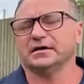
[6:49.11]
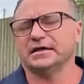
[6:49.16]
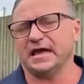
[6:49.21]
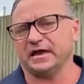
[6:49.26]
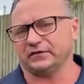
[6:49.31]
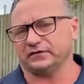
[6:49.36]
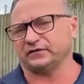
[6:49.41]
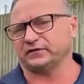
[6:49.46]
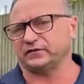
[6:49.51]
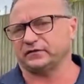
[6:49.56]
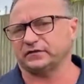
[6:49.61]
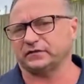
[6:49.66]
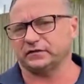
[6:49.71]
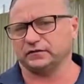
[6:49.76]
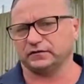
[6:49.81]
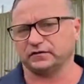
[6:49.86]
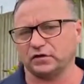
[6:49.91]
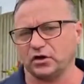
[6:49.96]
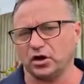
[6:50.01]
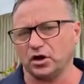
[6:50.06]
Yes.
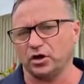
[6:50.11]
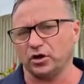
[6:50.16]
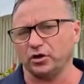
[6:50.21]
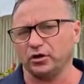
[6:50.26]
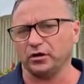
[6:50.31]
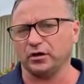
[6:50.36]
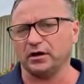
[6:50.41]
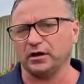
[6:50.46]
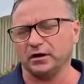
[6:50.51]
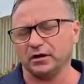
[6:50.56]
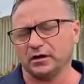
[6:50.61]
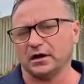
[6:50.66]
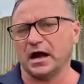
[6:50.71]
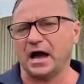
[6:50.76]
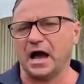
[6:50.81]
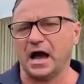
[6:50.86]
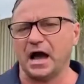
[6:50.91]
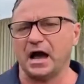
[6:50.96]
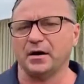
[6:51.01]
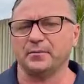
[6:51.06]
So
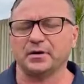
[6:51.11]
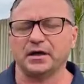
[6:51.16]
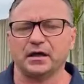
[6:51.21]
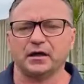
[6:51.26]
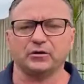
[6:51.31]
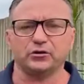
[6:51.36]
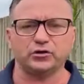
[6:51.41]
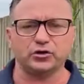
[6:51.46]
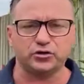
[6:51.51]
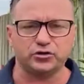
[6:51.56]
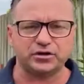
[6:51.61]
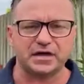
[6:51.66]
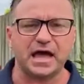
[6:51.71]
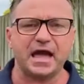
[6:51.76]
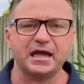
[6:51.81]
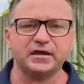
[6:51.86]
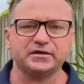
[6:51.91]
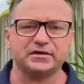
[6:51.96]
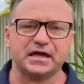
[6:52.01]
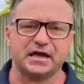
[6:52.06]
you
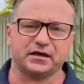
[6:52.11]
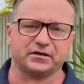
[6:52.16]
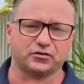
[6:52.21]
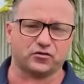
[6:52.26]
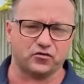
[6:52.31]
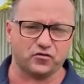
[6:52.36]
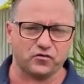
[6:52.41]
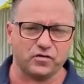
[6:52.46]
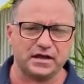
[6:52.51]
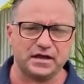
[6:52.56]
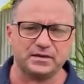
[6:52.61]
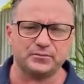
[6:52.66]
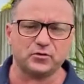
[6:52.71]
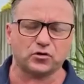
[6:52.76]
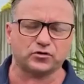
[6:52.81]
can get cream